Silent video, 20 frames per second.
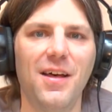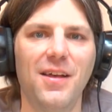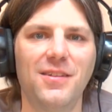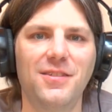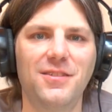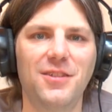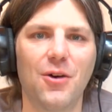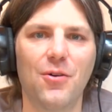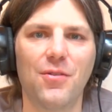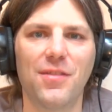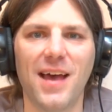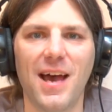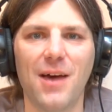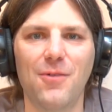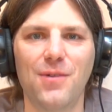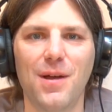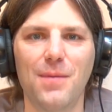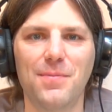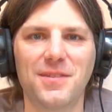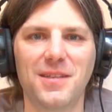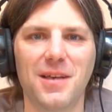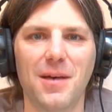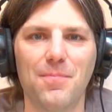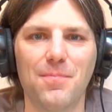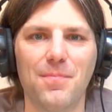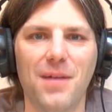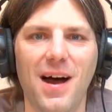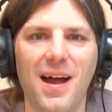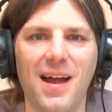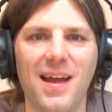So that wraps up
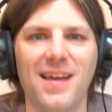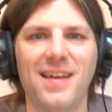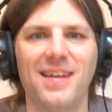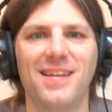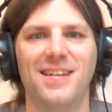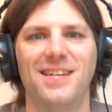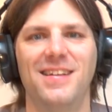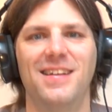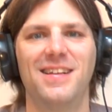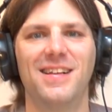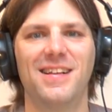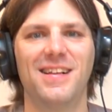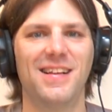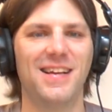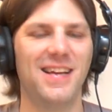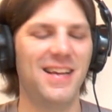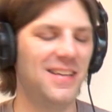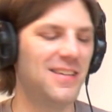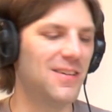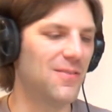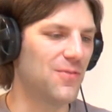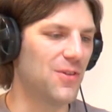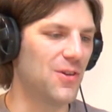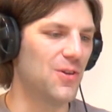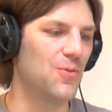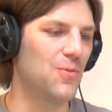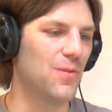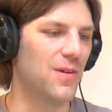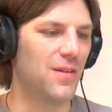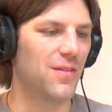my little
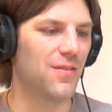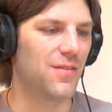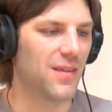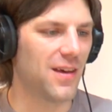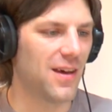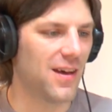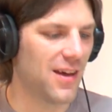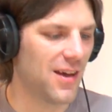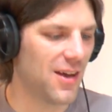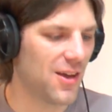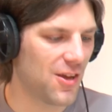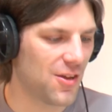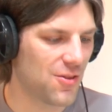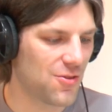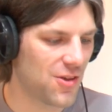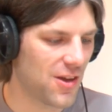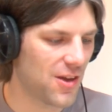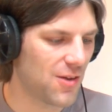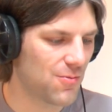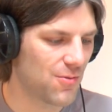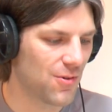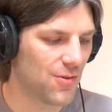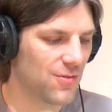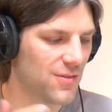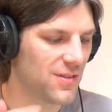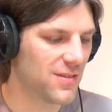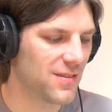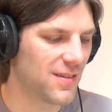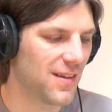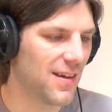interview with Jake
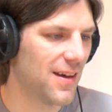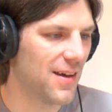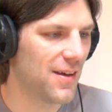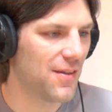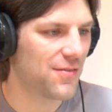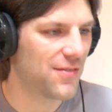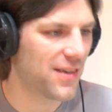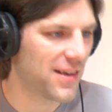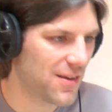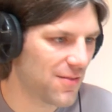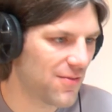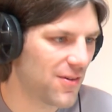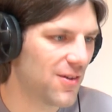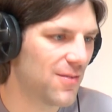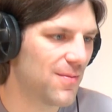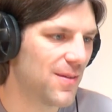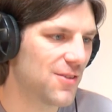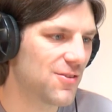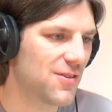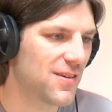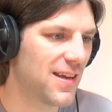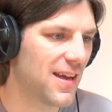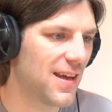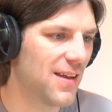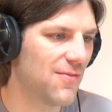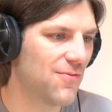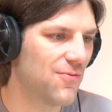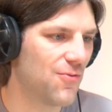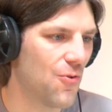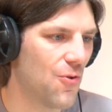Gross. Thank you very much
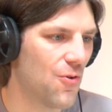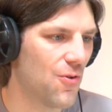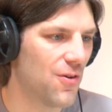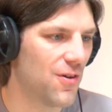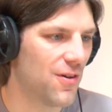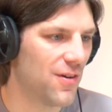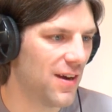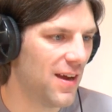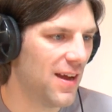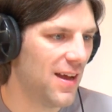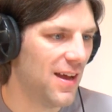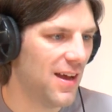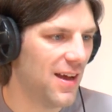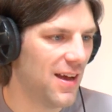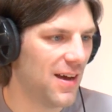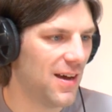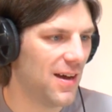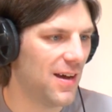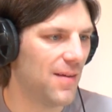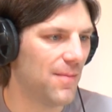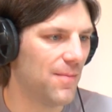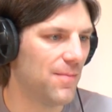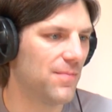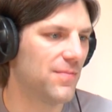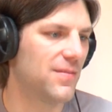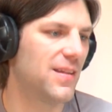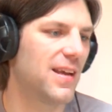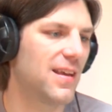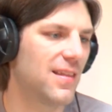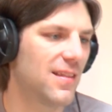again for
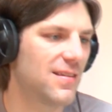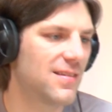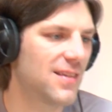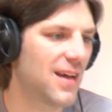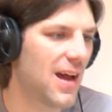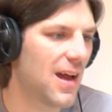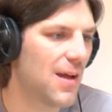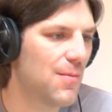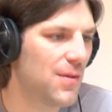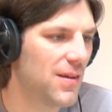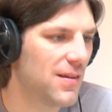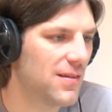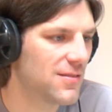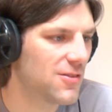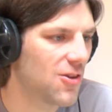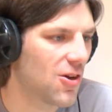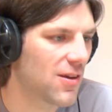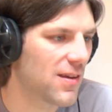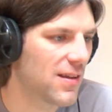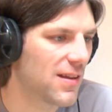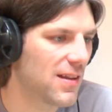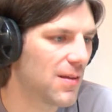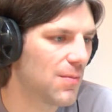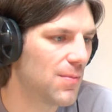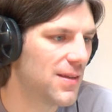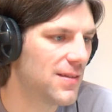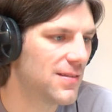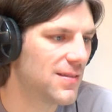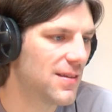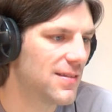taking the time and talking a little
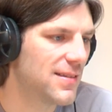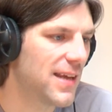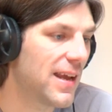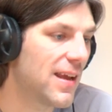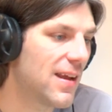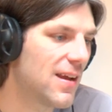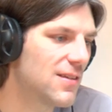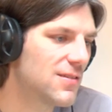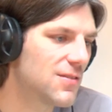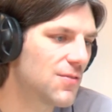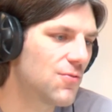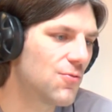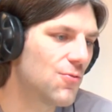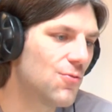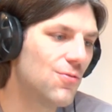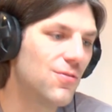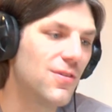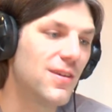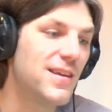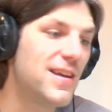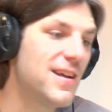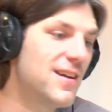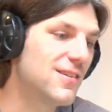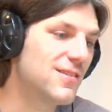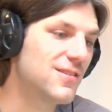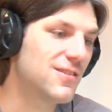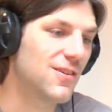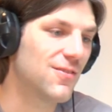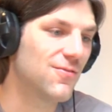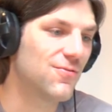bit, taking us through the
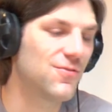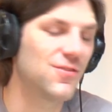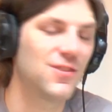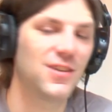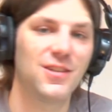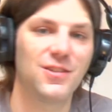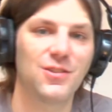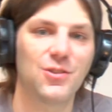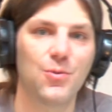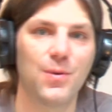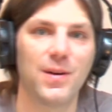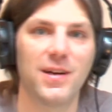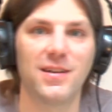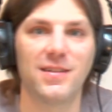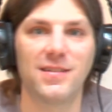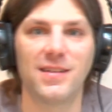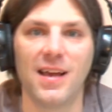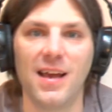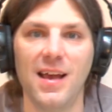years of G Squared.